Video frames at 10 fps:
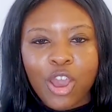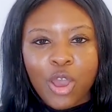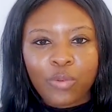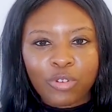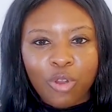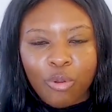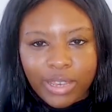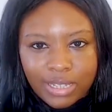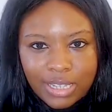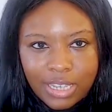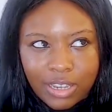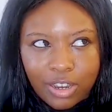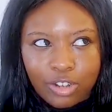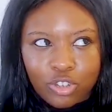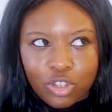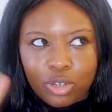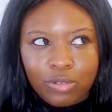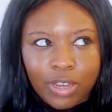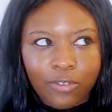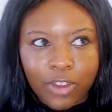We're going to hear two
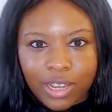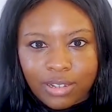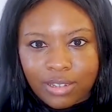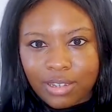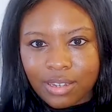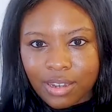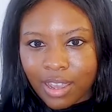different